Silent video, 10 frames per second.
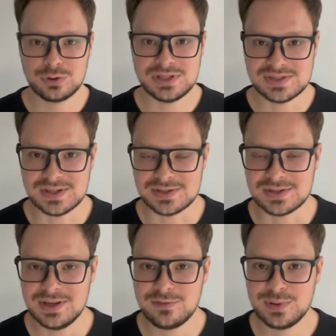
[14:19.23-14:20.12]
instance,
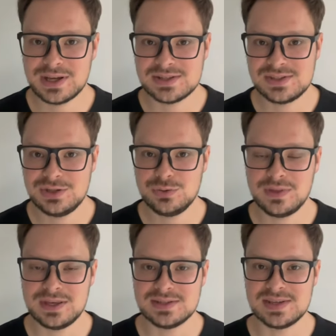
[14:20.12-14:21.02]
if we continue
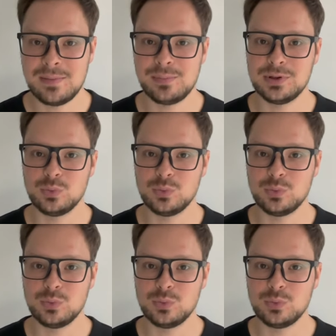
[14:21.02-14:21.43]
the example